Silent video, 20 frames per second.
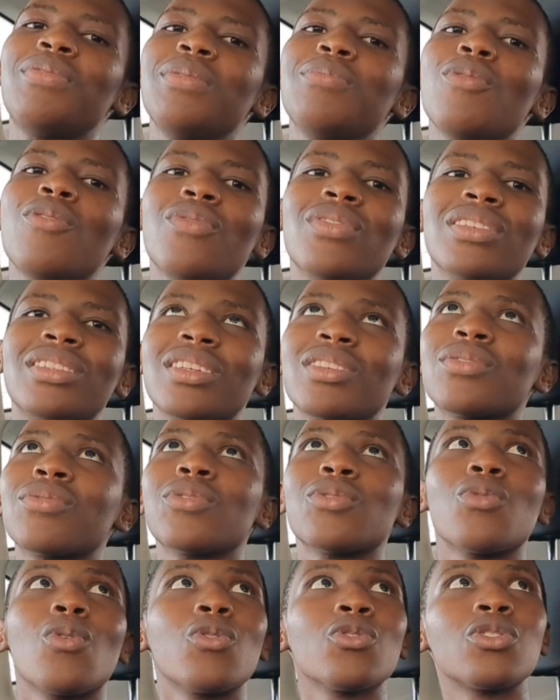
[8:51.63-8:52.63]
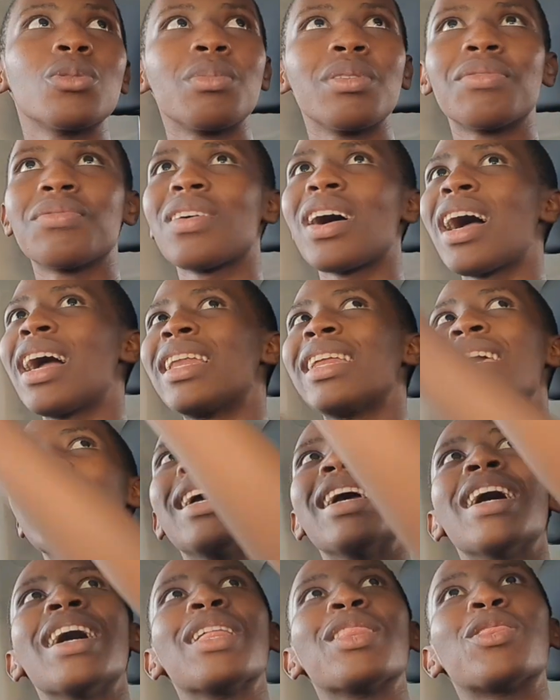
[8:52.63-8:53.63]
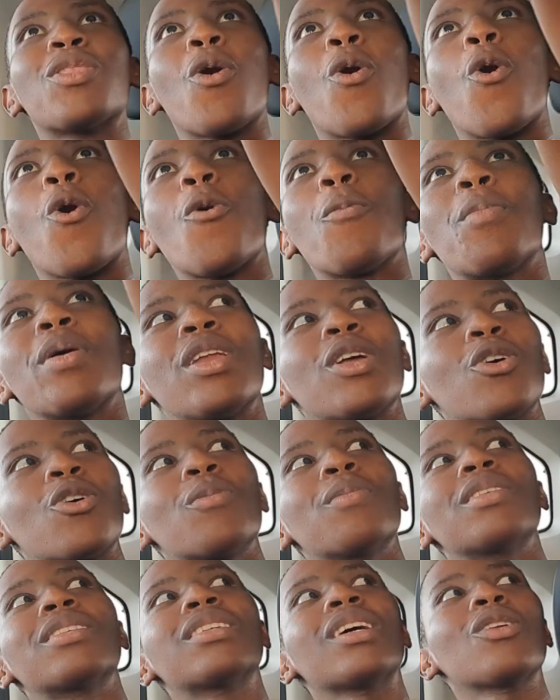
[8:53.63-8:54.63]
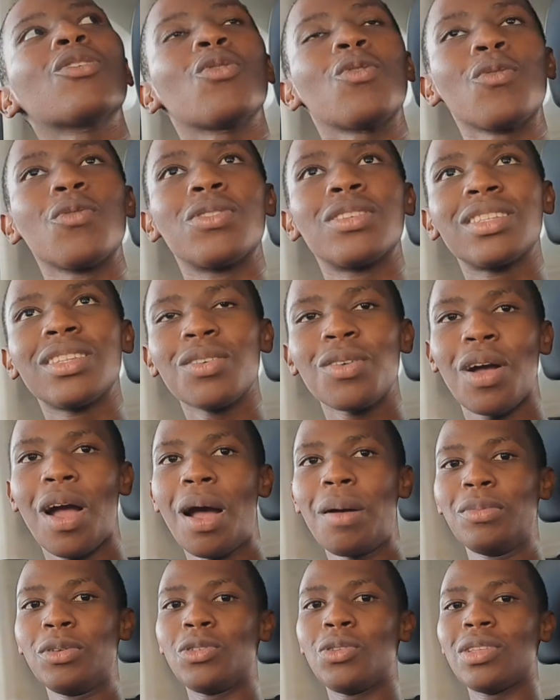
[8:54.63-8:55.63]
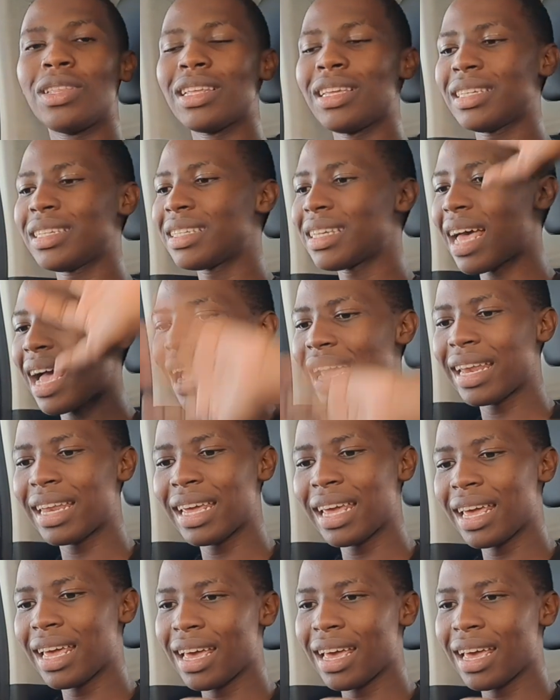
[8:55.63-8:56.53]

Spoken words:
people over 6 would also be fine. The whole panoramic sunroof still comes to this side.